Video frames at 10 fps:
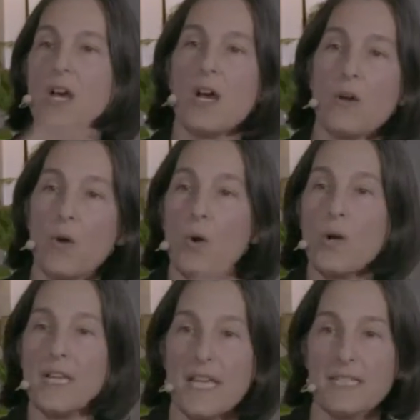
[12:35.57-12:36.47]
are
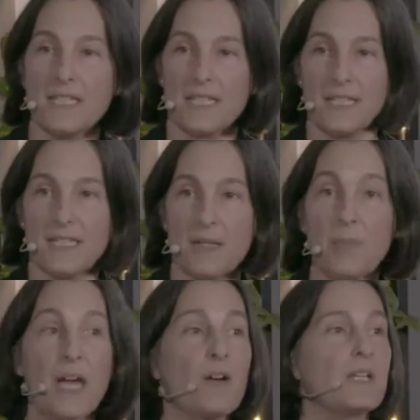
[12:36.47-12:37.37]
oriented
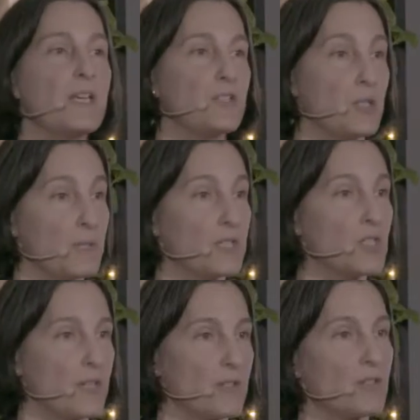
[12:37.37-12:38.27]
parallel to each
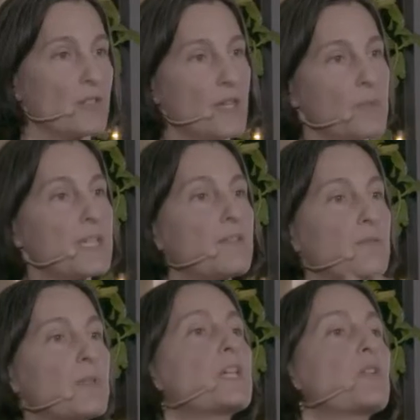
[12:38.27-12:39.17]
other so that we can
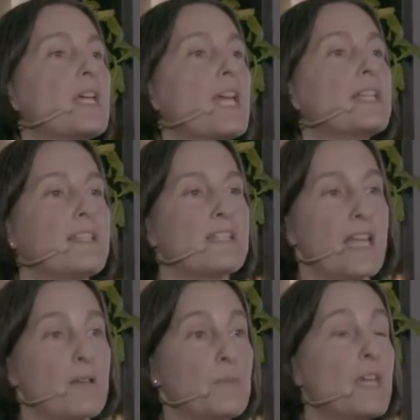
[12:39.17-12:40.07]
recreate the
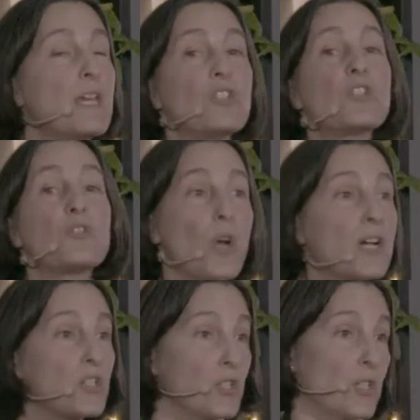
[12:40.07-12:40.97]
same
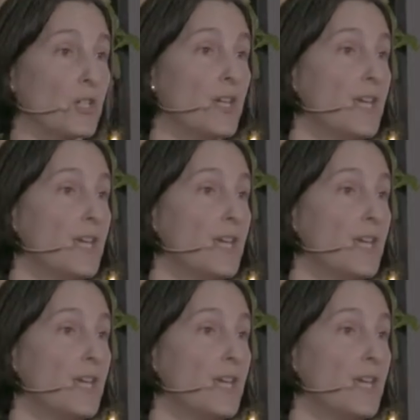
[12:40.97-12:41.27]
structure